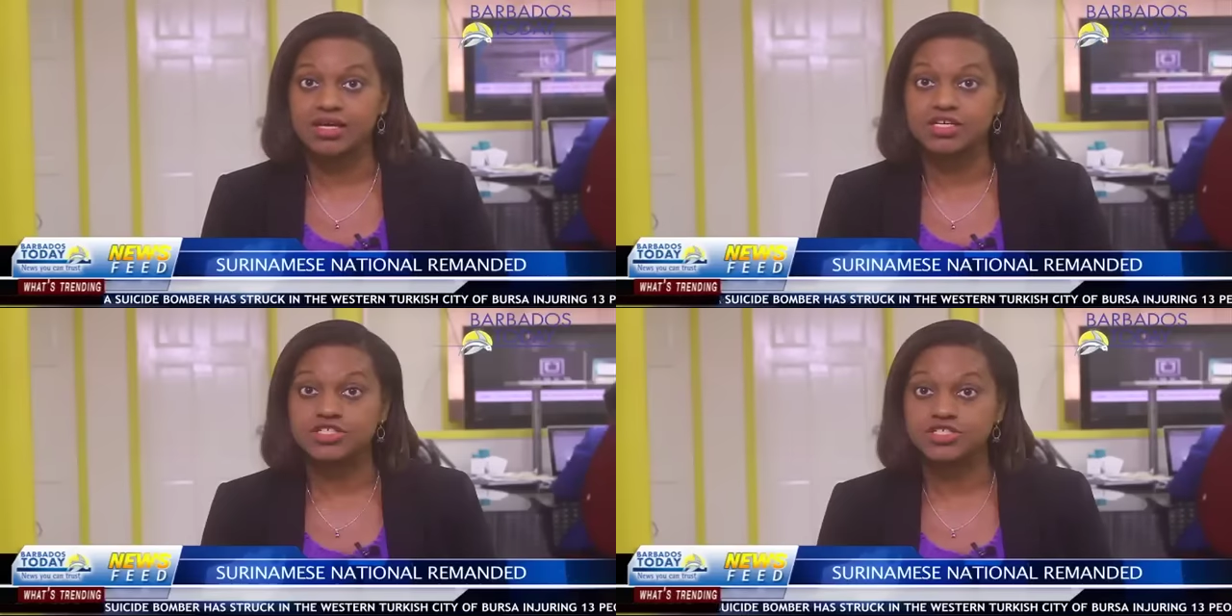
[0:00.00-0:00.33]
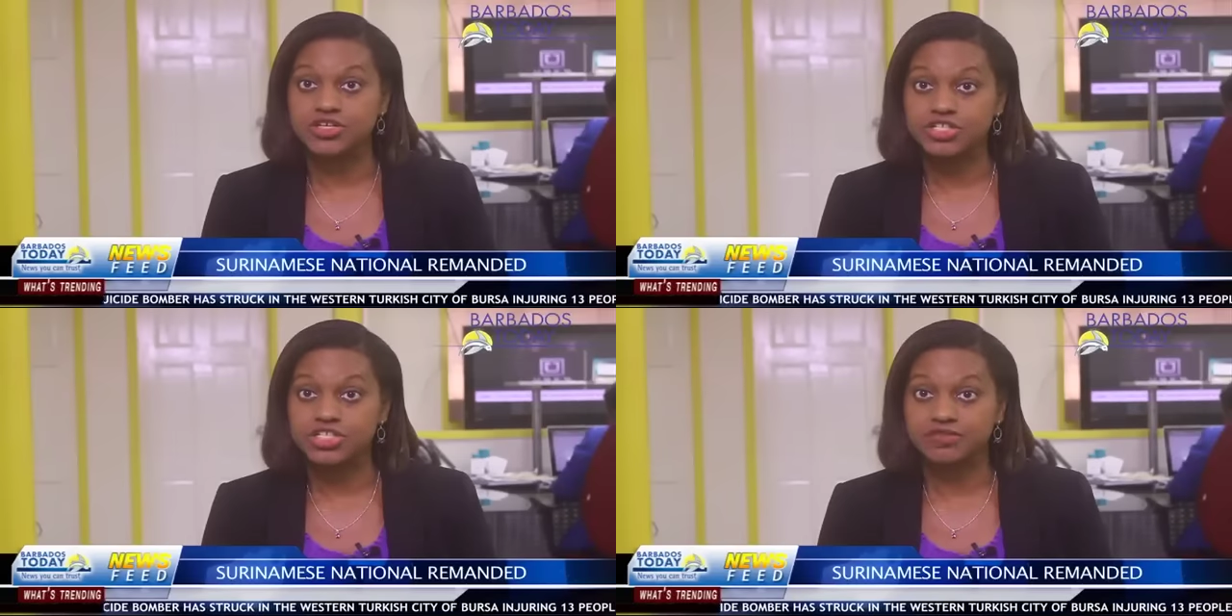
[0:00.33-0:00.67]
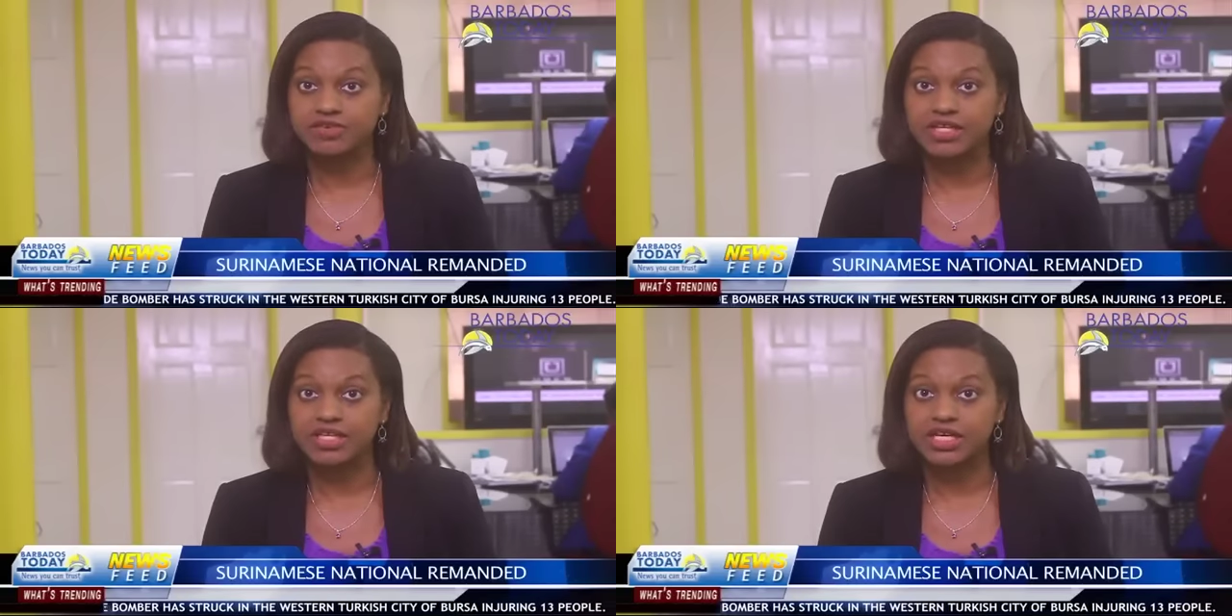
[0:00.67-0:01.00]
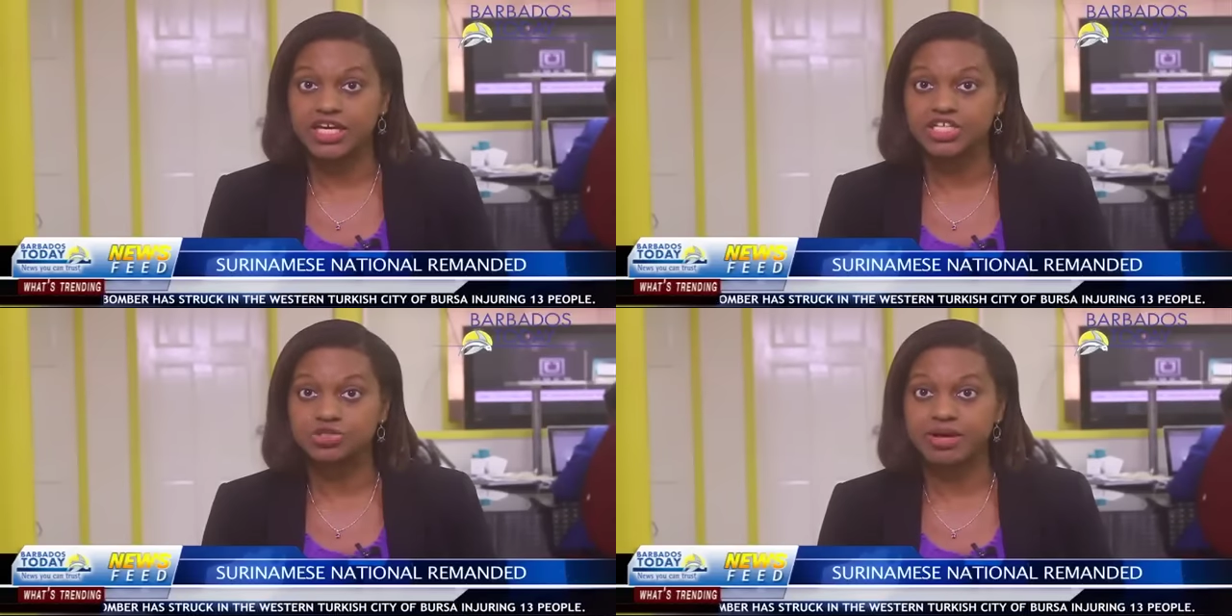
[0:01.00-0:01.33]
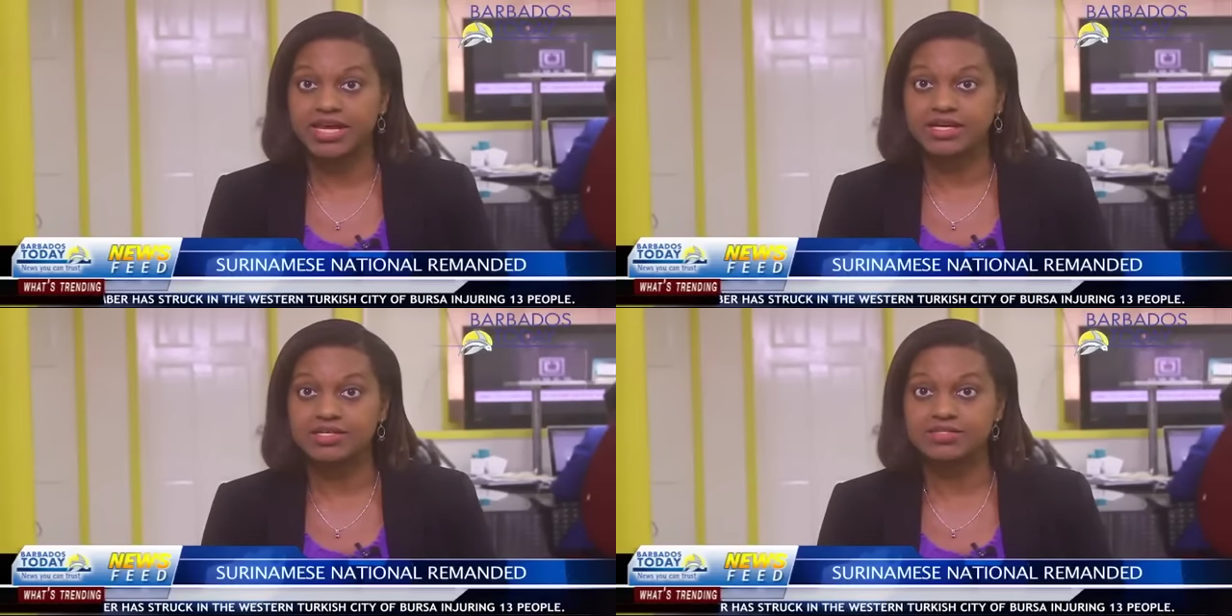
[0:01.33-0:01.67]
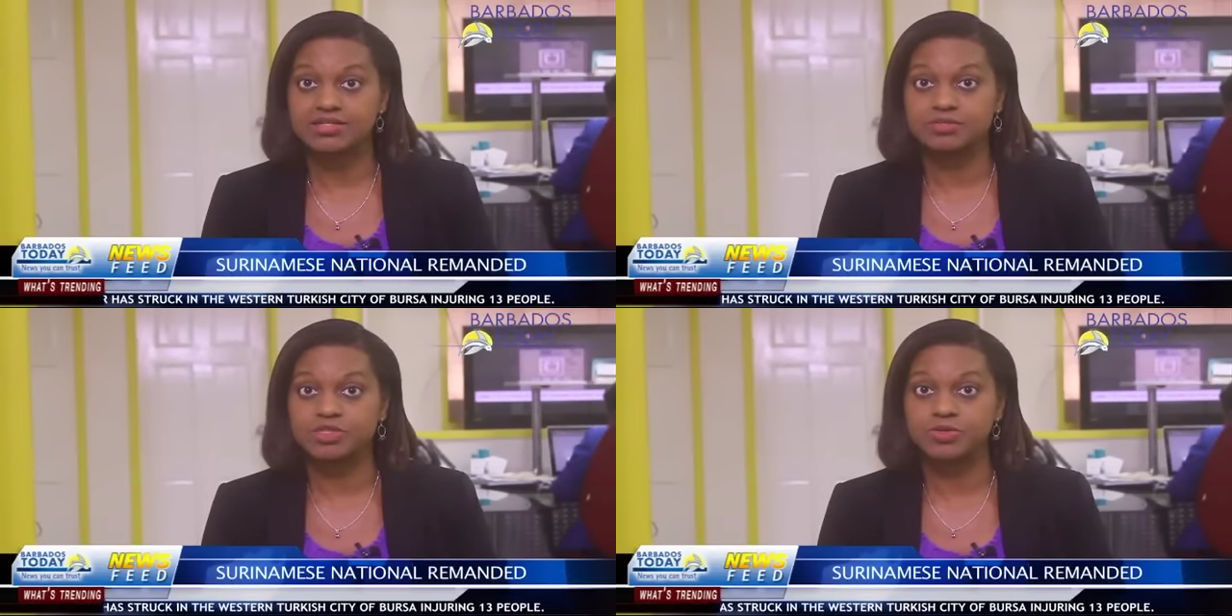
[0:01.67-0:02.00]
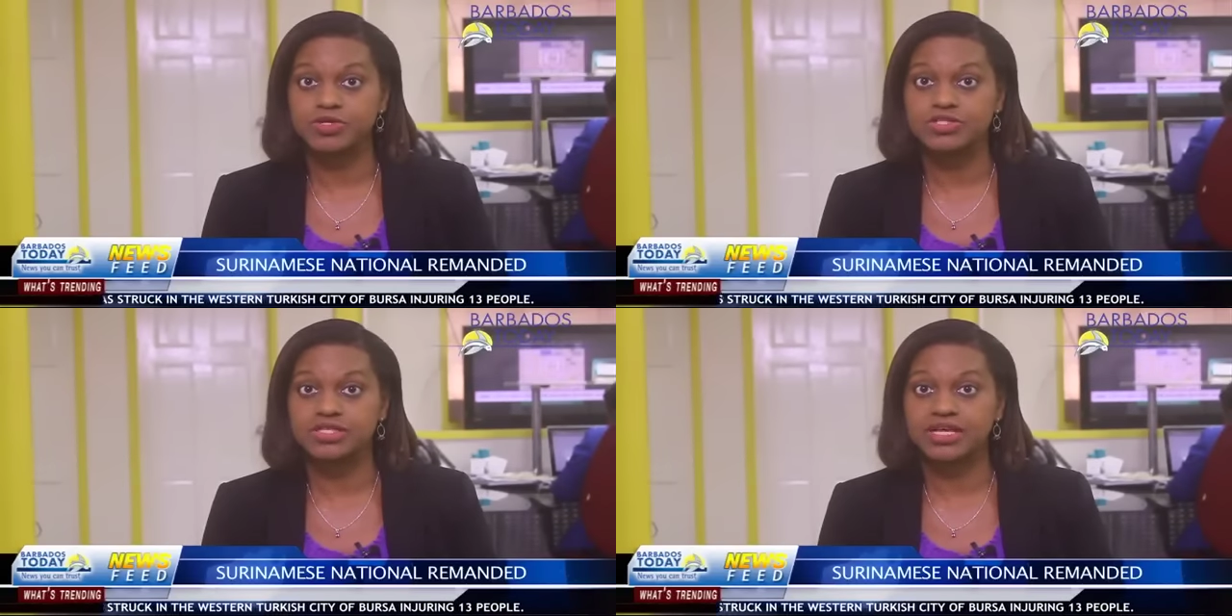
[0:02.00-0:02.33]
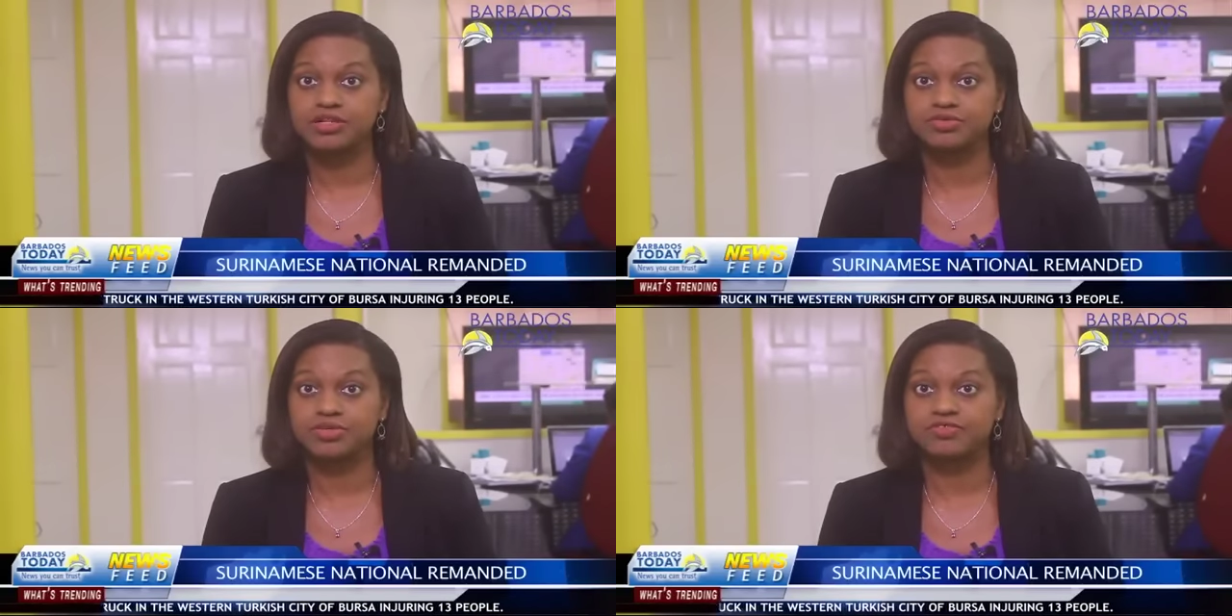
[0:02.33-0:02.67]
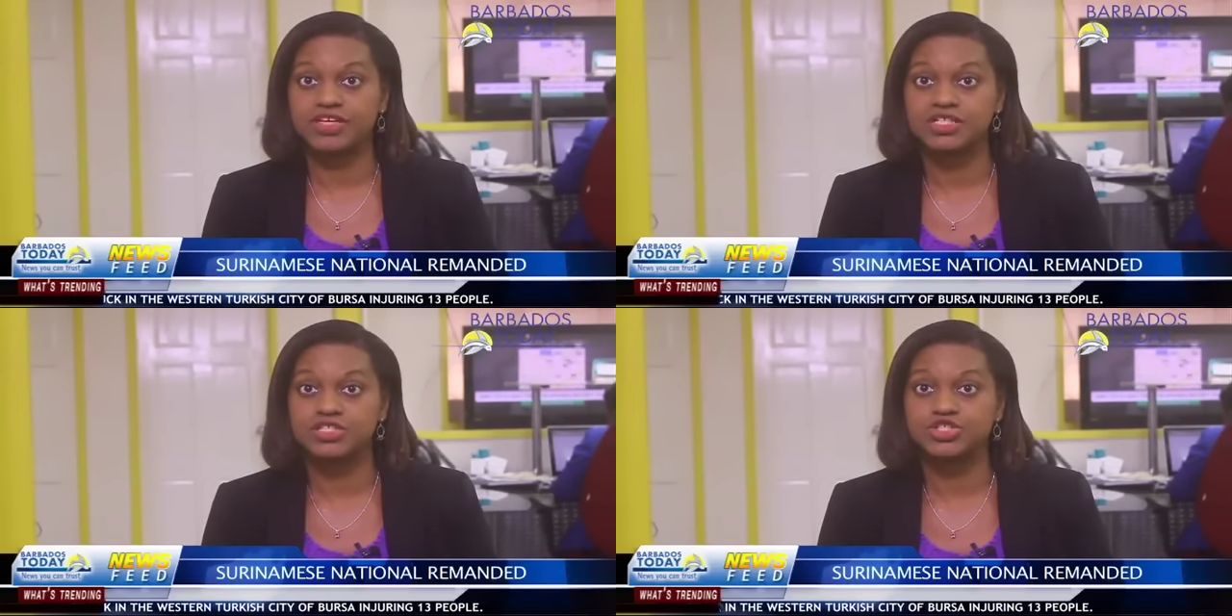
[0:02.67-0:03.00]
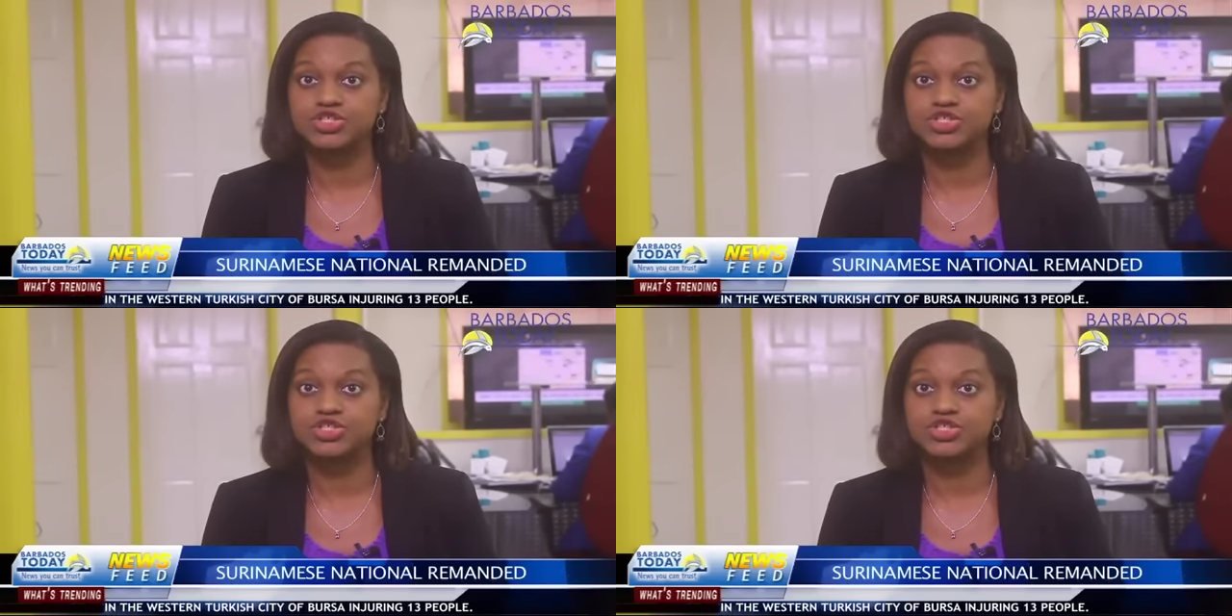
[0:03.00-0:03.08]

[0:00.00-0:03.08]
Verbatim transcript: A search of her luggage by customs personnel revealed